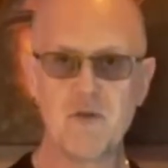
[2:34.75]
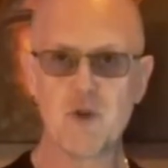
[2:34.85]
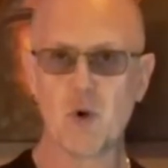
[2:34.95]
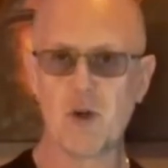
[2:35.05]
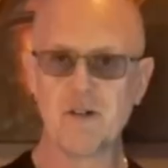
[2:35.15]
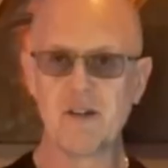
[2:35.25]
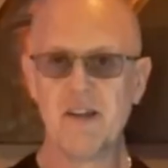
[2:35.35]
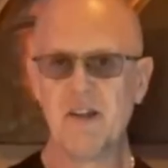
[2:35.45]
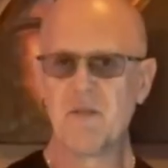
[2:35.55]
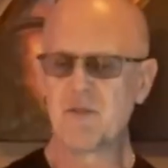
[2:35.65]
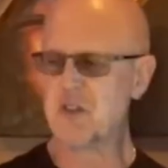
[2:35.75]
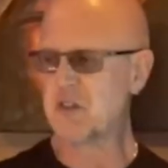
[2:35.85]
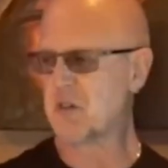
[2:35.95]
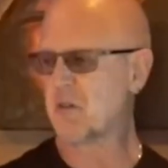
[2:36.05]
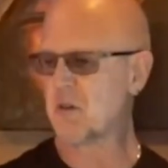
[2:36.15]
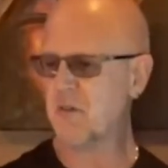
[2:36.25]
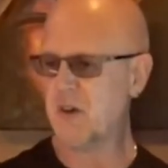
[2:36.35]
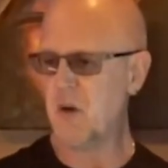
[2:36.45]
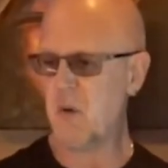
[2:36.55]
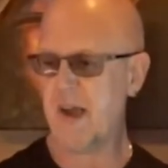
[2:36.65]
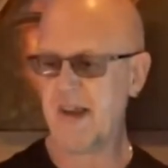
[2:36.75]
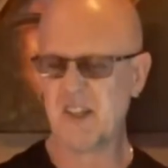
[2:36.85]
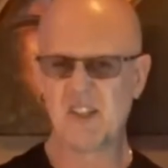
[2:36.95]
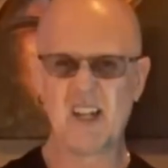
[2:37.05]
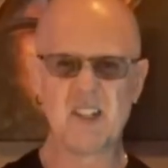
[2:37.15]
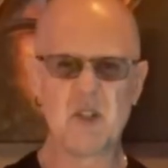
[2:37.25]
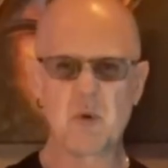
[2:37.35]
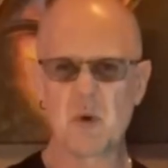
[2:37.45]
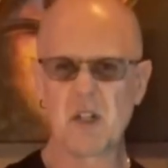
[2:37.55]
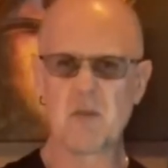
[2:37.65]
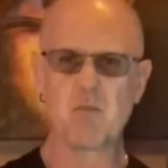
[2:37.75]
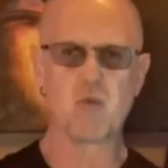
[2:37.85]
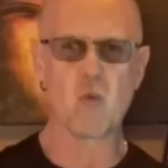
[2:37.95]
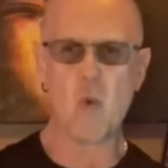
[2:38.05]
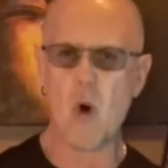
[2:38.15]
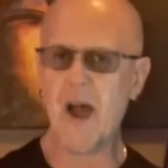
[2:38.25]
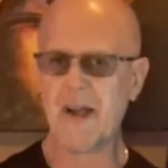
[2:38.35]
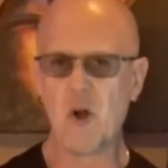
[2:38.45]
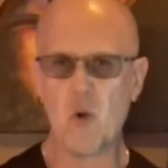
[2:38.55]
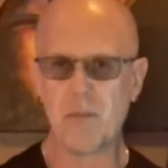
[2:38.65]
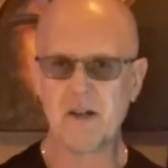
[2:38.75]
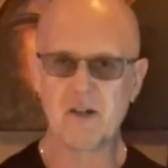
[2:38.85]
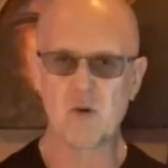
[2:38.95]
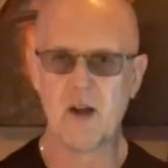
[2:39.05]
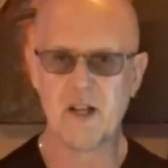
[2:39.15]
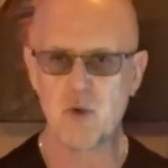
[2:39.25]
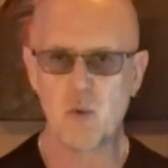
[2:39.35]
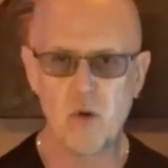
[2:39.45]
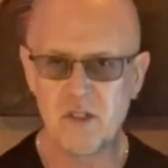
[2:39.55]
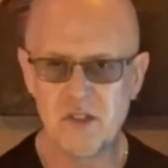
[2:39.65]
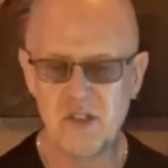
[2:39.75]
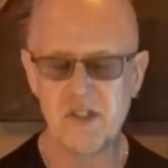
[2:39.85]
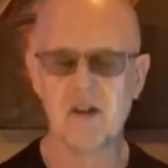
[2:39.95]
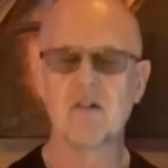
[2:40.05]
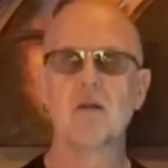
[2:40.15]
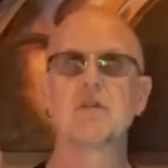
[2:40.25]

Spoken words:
Jordan just grooving away, and he's got this really wide open Gretsch wooden snare drum. It